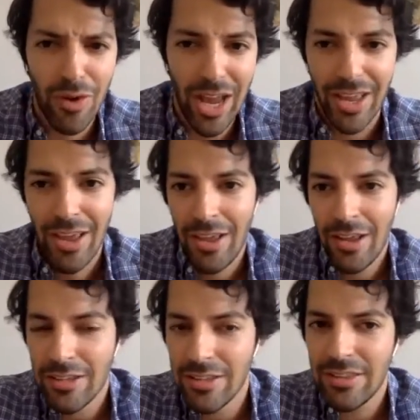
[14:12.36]
like
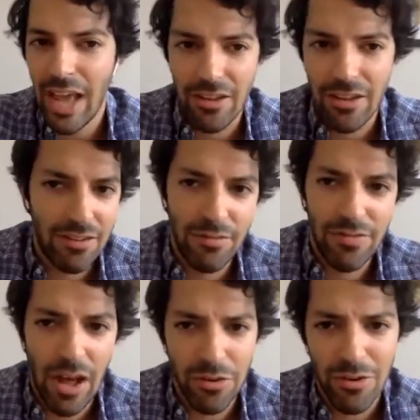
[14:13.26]
that
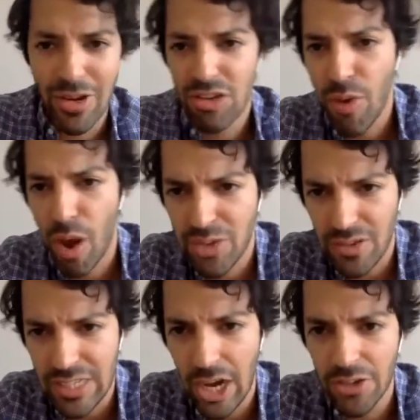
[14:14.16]
founder
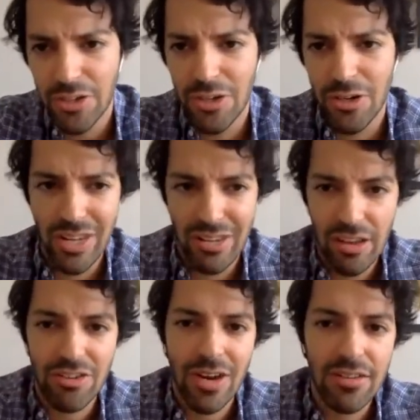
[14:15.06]
interrupted the other,
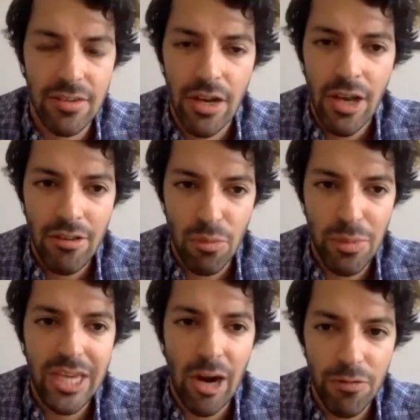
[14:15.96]
etc. So
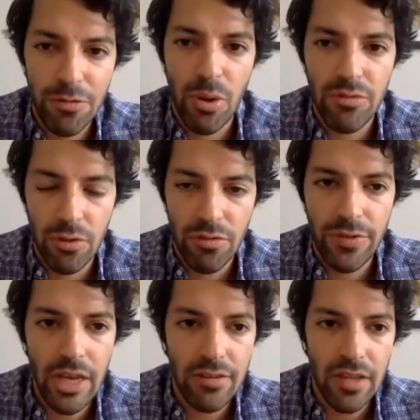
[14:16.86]
be careful with those
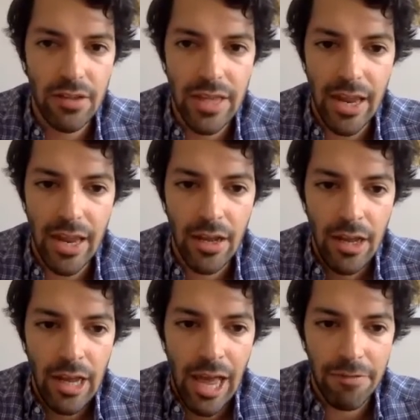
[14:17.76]
things. And then
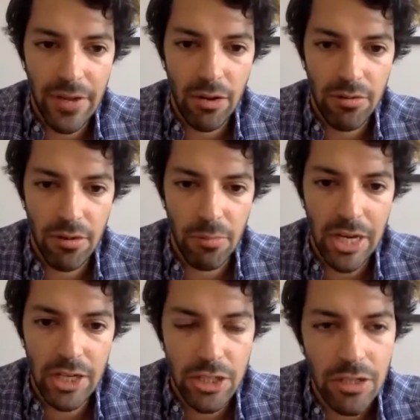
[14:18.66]
I think also
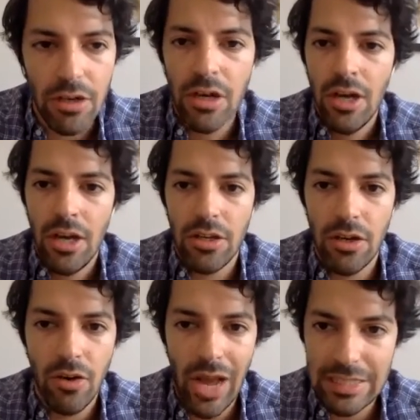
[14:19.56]
make sure,
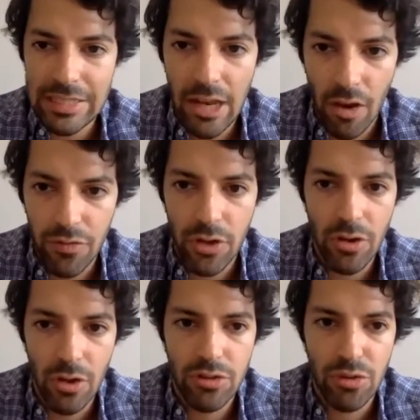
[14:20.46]
at the end of the
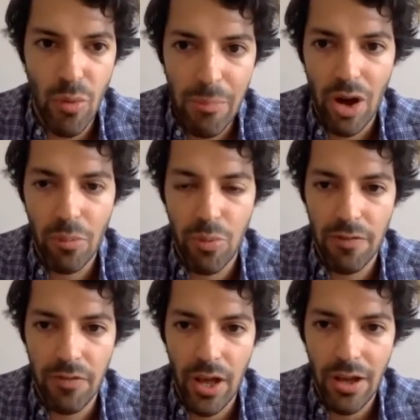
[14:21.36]
call to wrap up
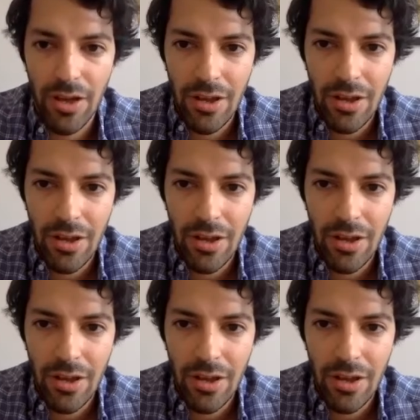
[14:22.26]
with a